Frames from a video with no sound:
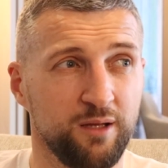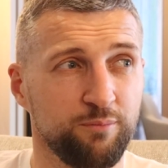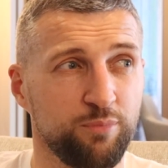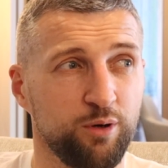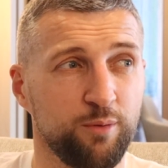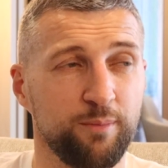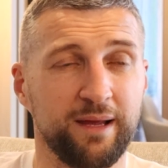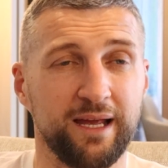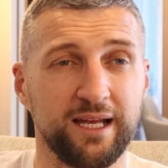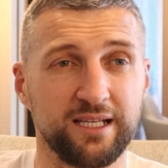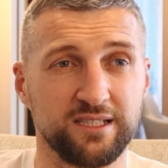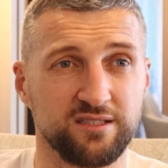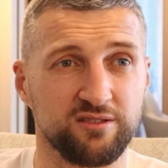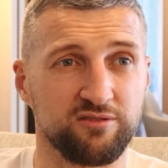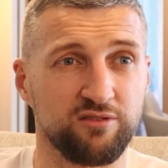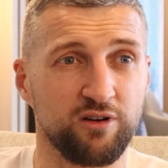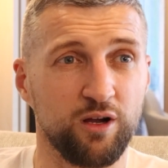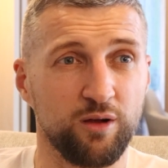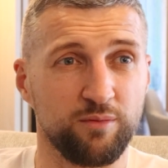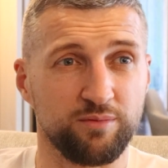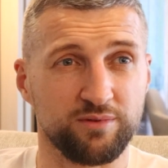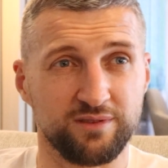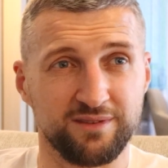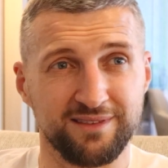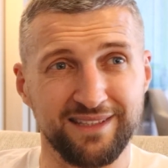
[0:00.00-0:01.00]
put him against the
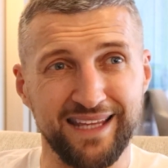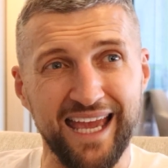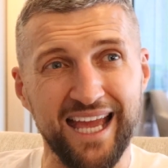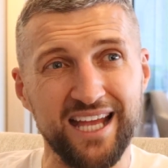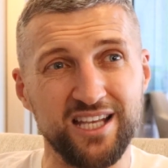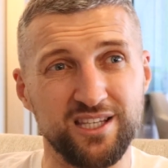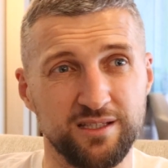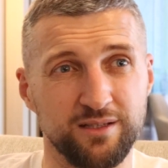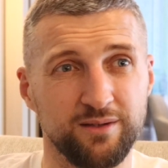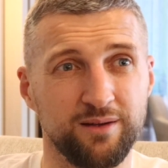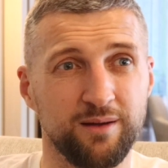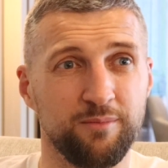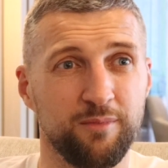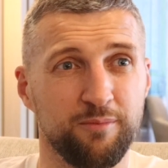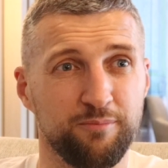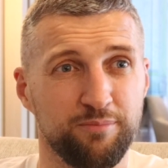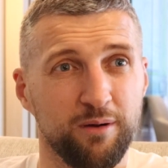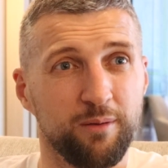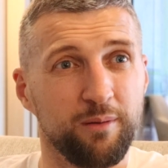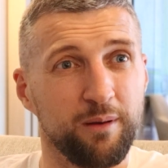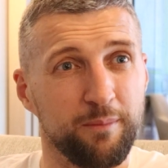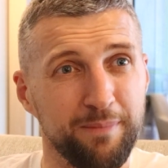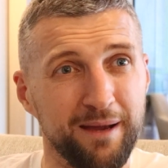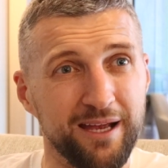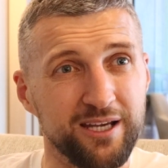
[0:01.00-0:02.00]
ropes, and get to him, and
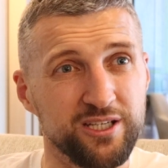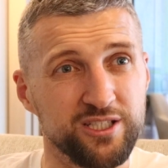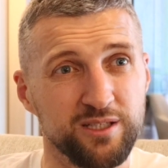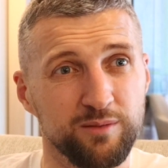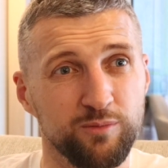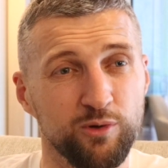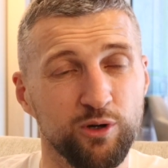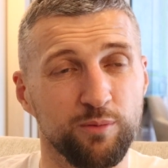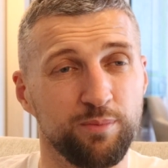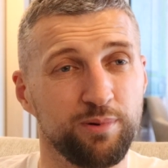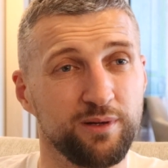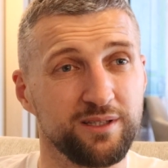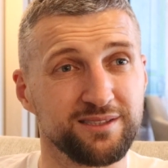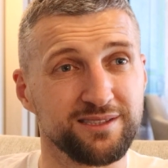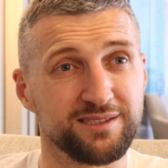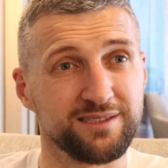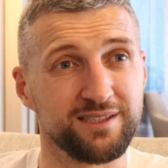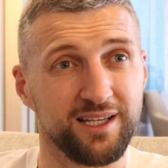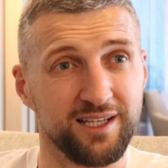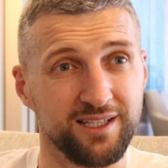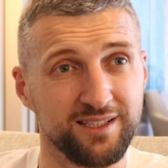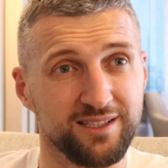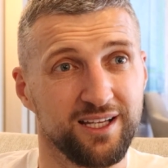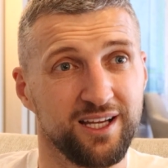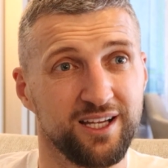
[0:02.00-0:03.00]
probably bash him up at,
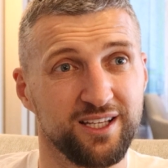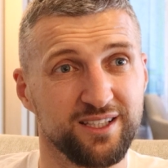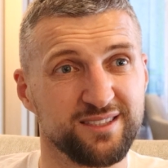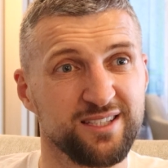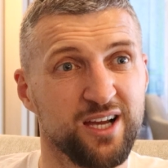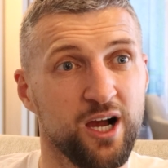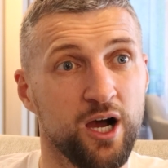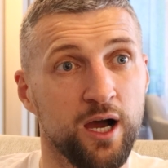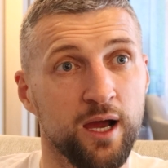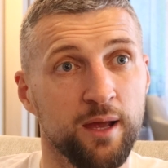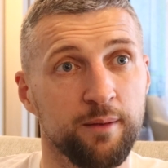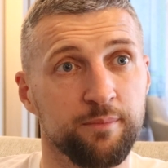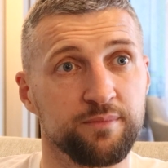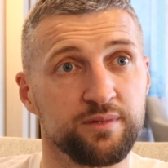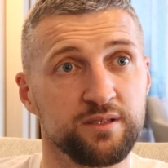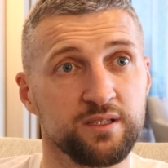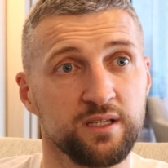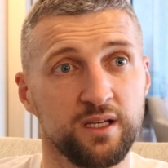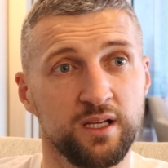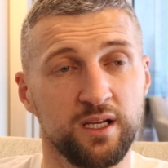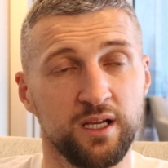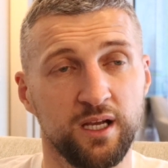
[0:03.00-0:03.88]
at times.